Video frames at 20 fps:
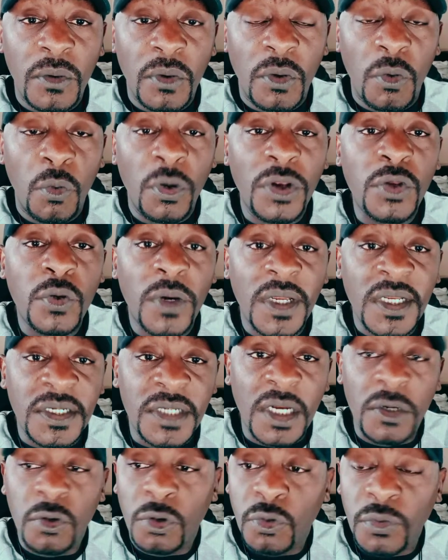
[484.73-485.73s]
when you're
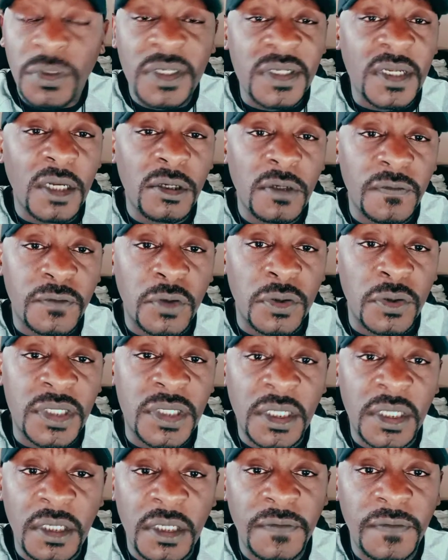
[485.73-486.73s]
entangled with this kind of
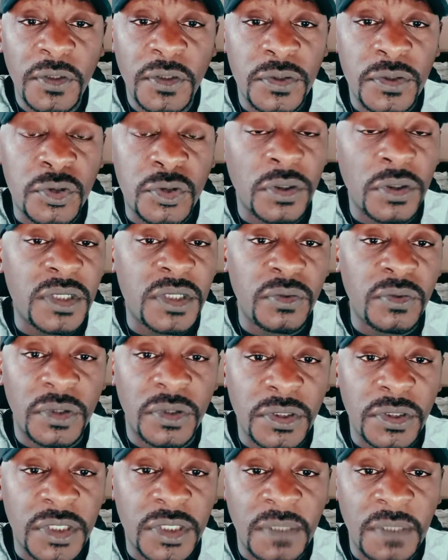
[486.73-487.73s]
toxic individuals, toxic
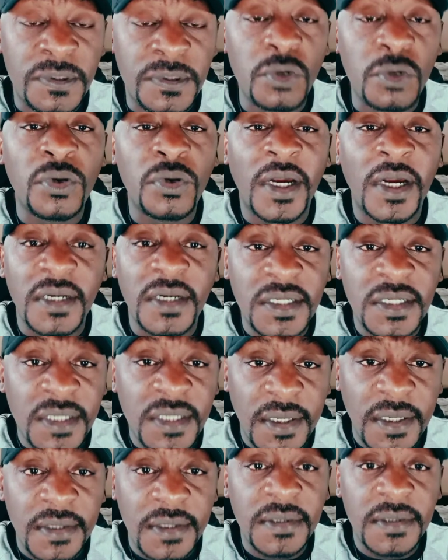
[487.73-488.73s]
relationships, you will
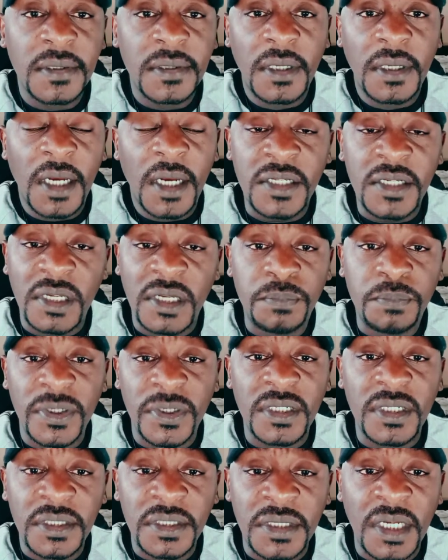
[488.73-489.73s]
understand at some
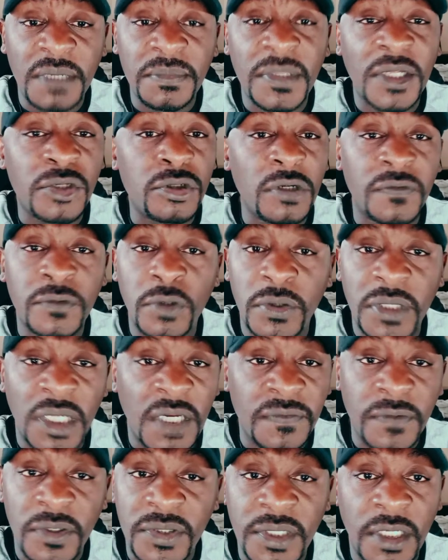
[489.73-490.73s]
point in time that you have not
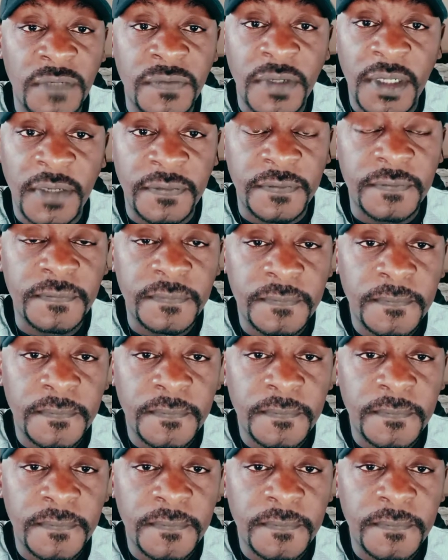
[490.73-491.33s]
loved yourself enough.